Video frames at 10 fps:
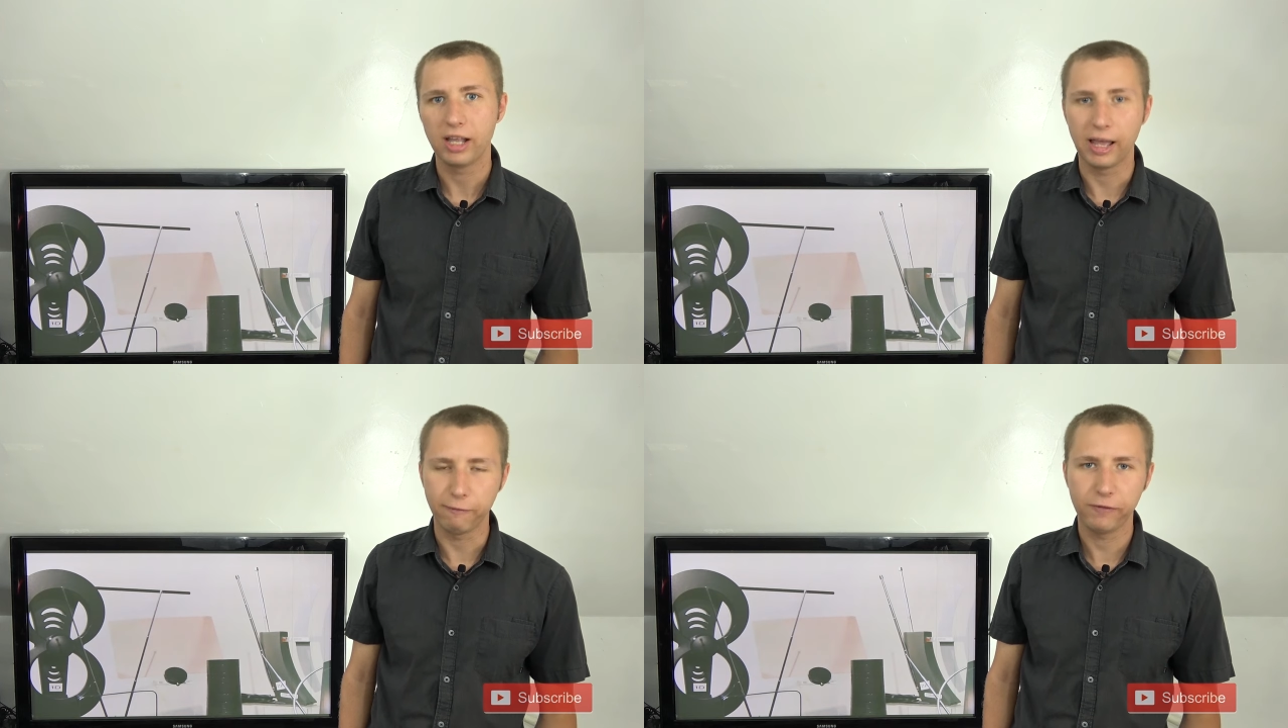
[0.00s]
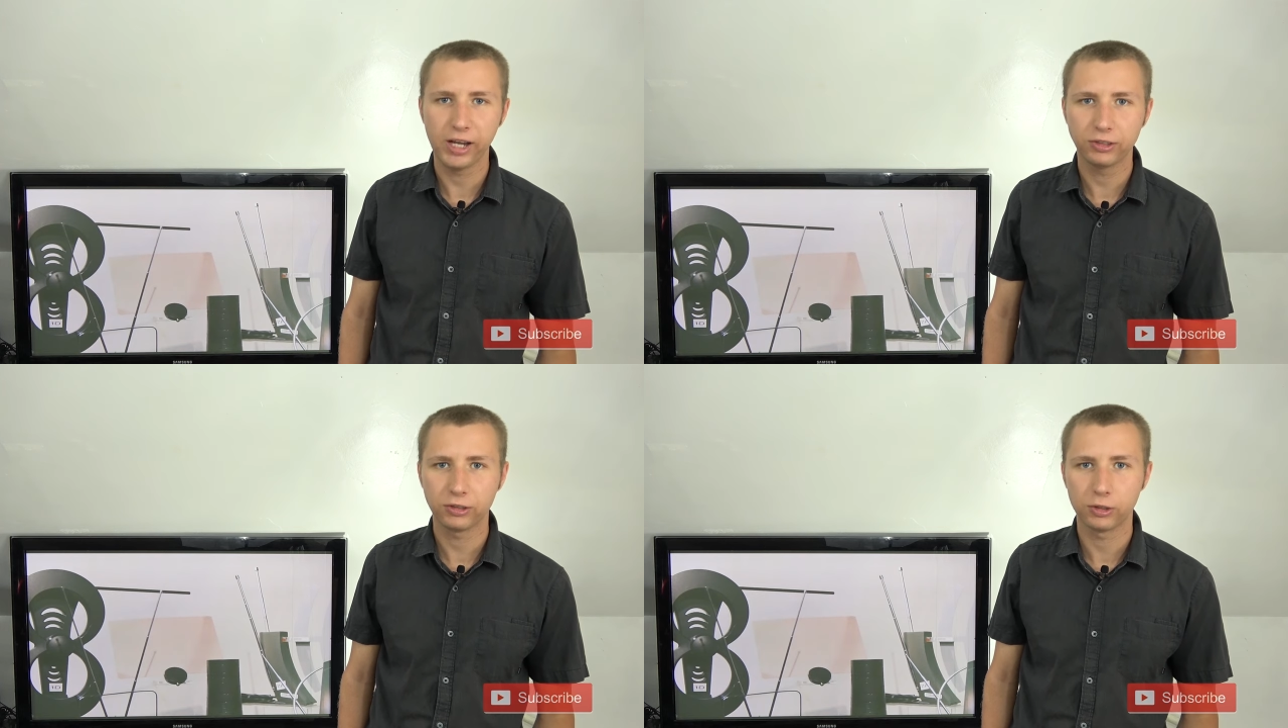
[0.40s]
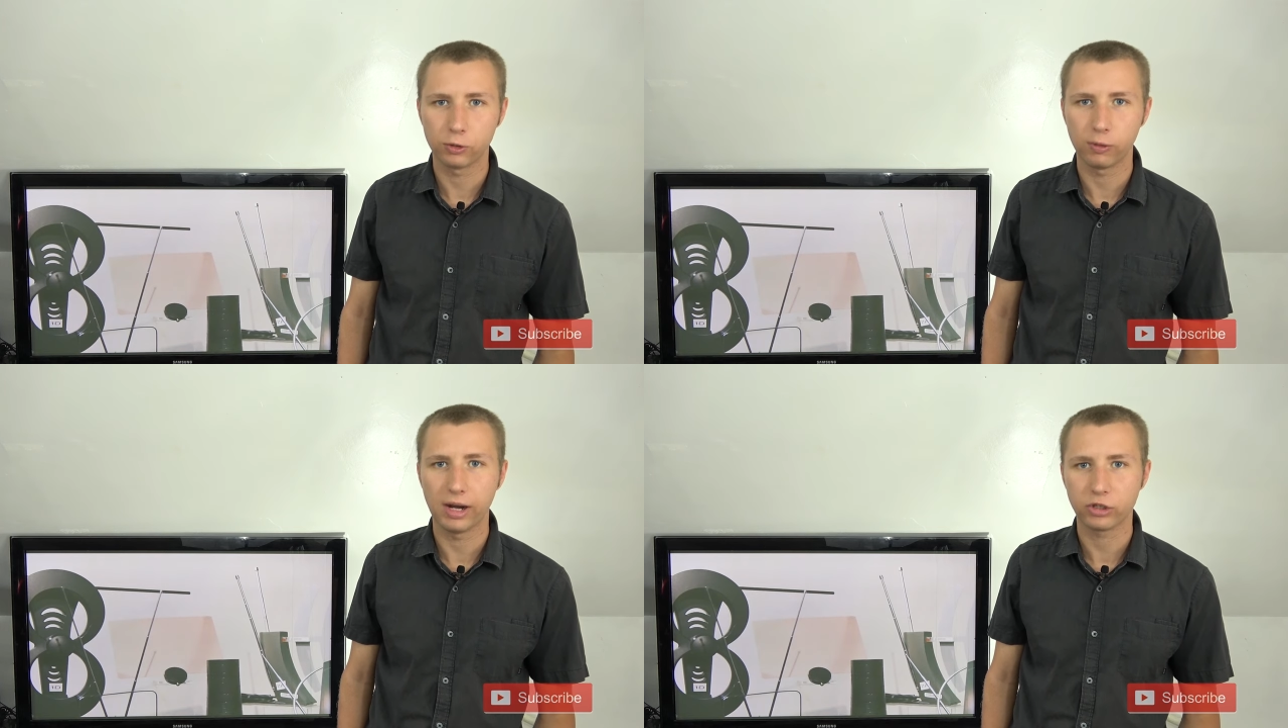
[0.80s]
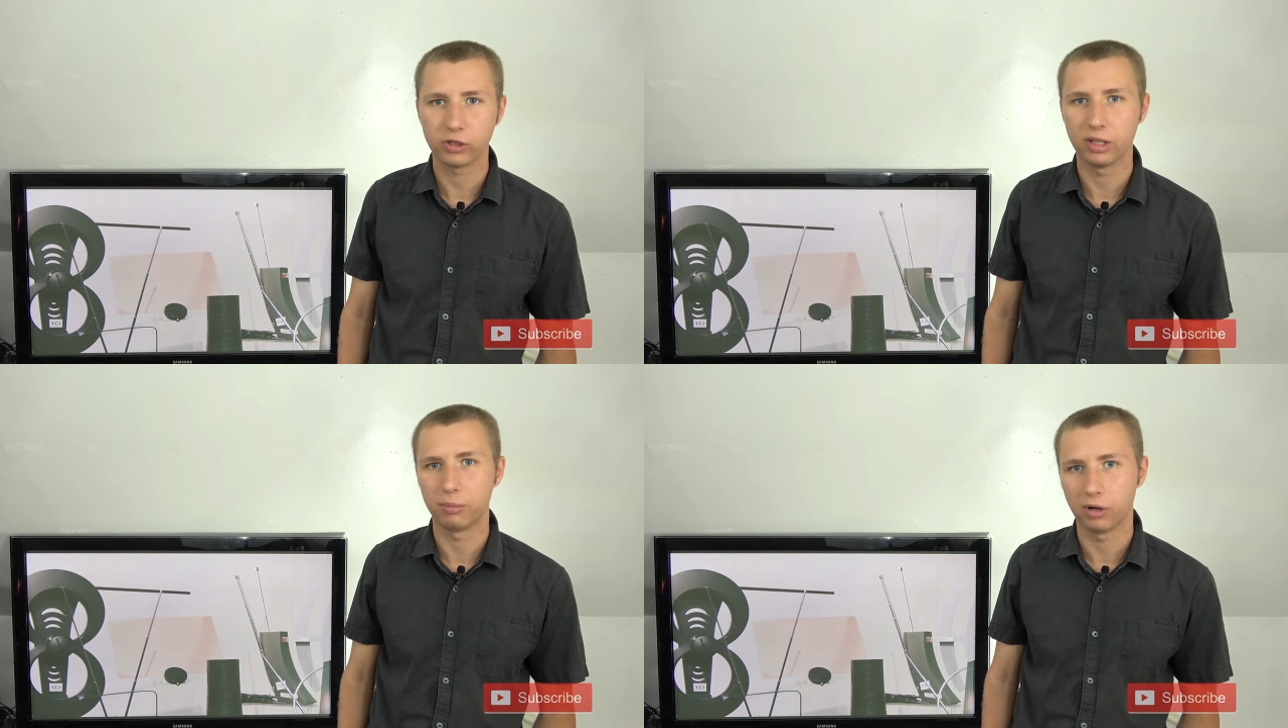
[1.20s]
that faces the
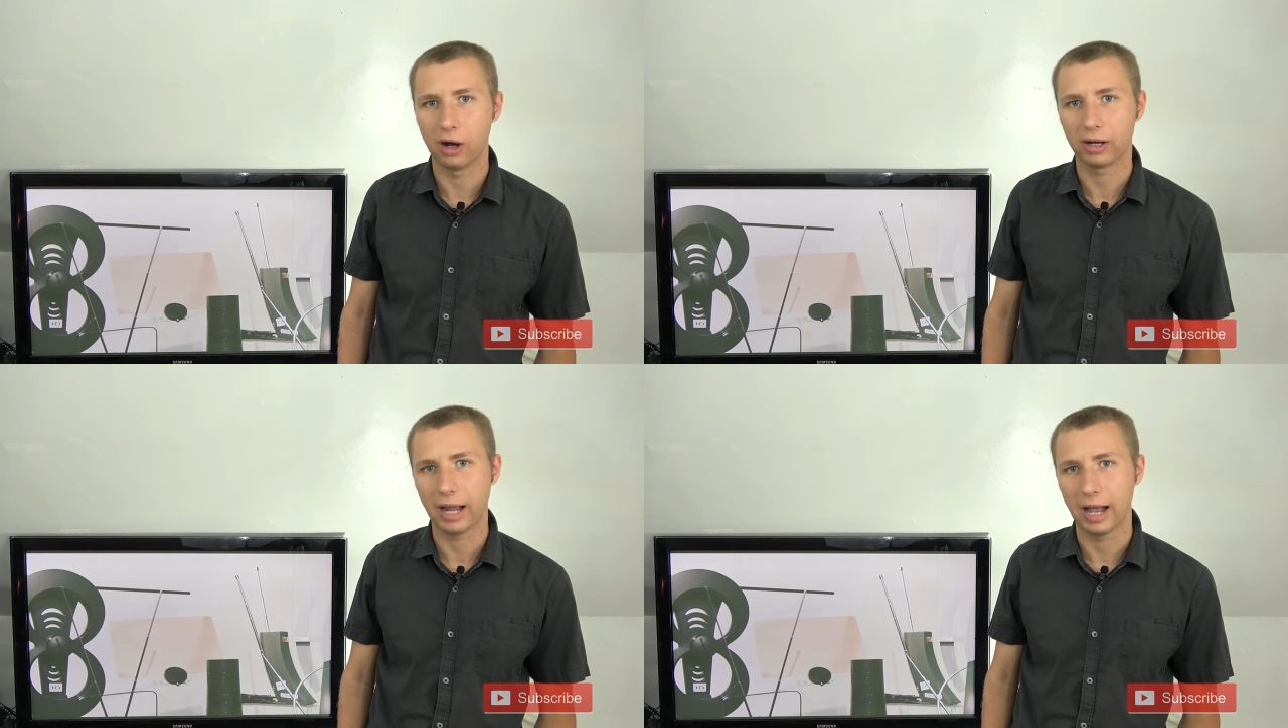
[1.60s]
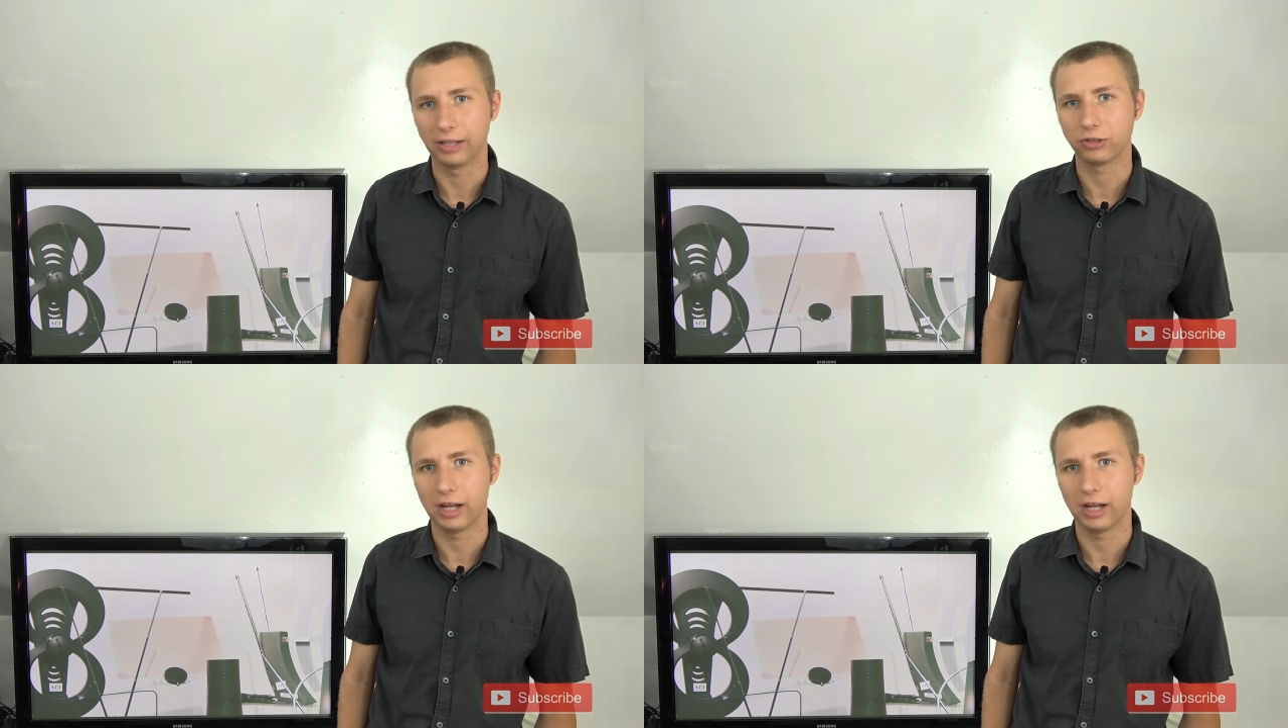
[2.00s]
direction of the broadcast